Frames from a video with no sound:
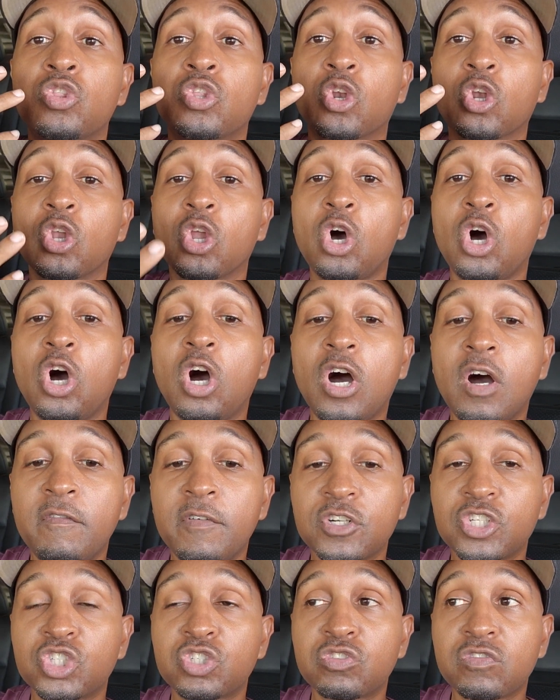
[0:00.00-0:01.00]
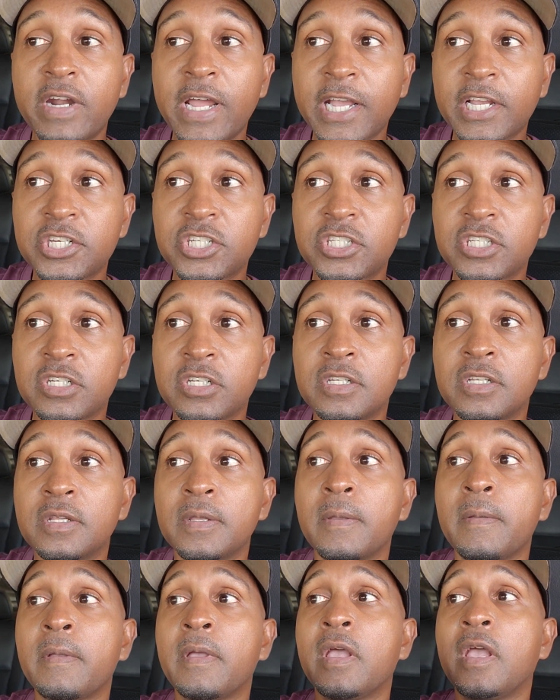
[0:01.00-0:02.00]
the law of attraction,
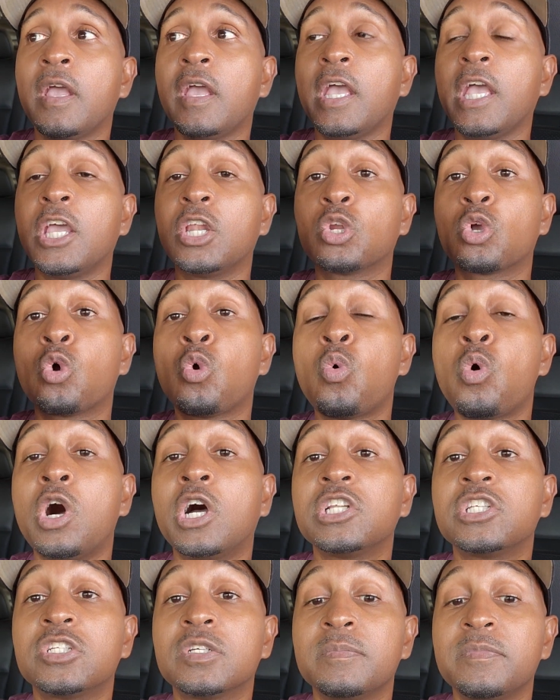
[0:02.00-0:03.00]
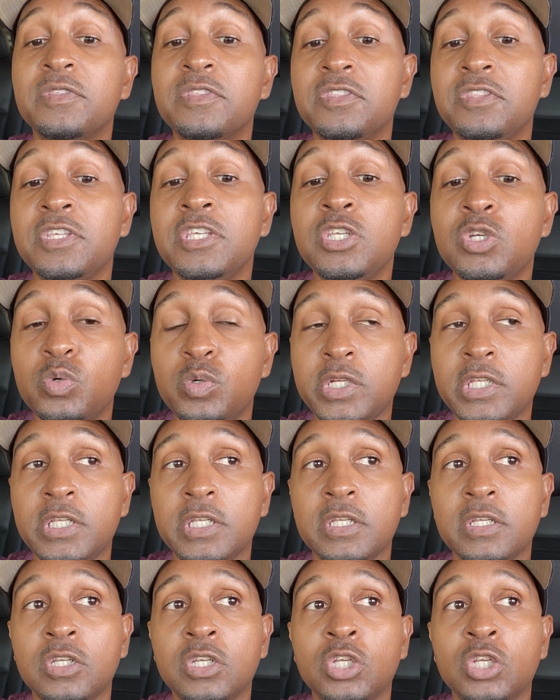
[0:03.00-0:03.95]
and quantum theory.